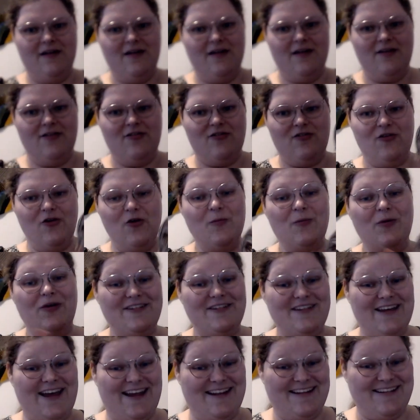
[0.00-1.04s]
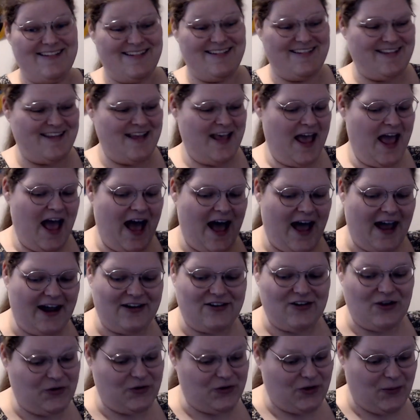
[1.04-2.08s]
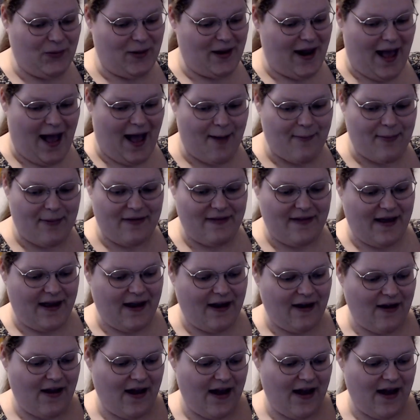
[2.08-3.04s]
super dense. I don't know what happened there.